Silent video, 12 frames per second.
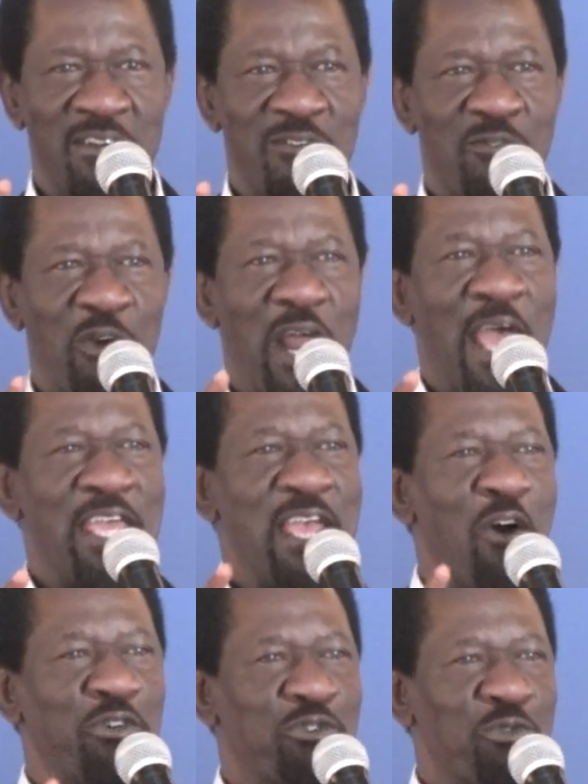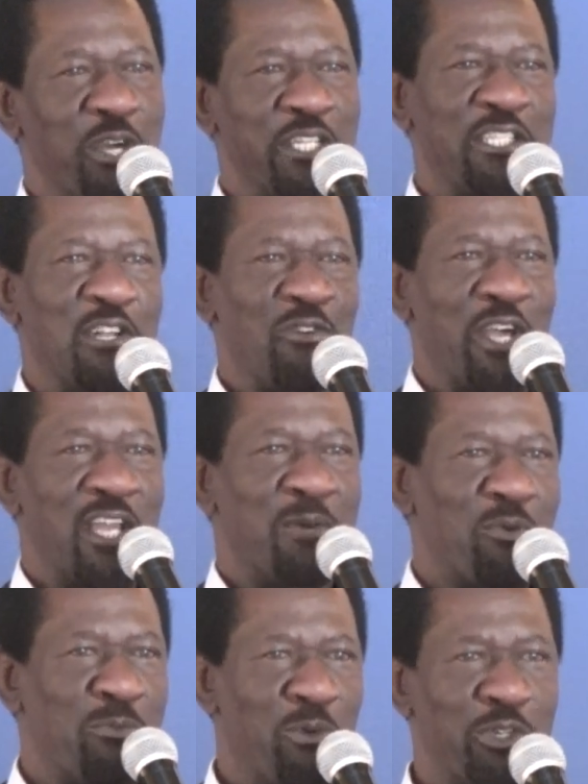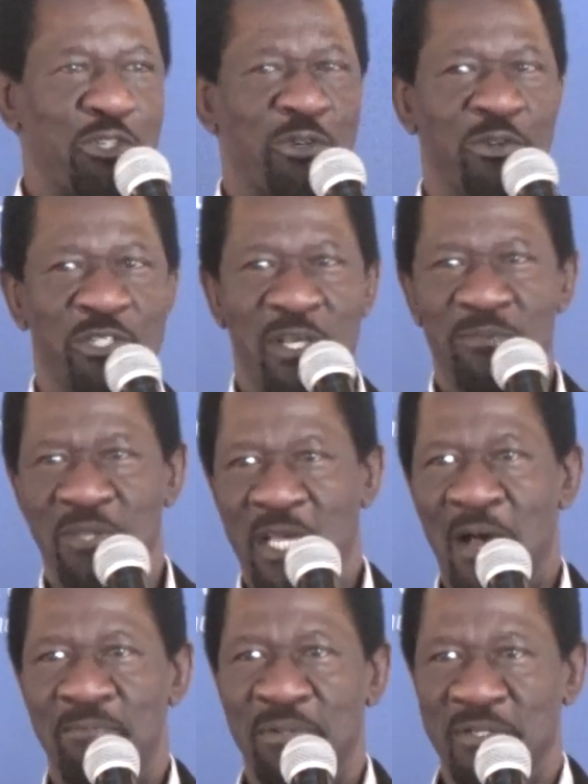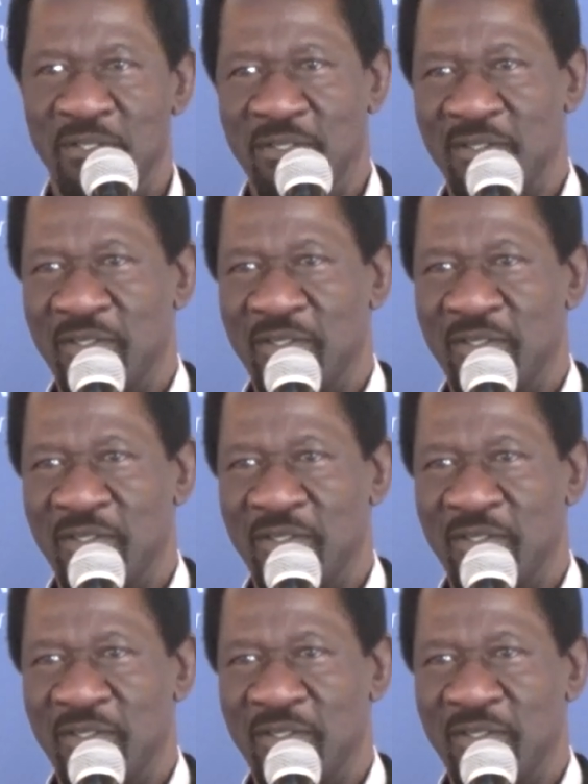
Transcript: for a year or two until you get a promotion or something happens.